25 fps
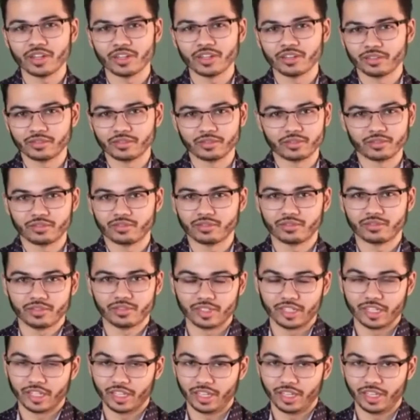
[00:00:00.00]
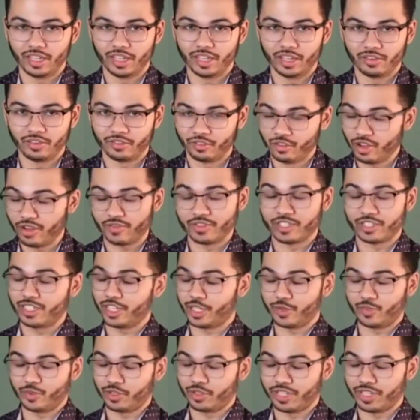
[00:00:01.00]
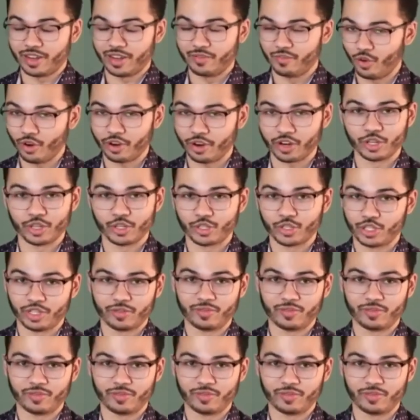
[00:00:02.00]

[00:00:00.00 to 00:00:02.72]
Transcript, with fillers: And if you have a six percent mortgage,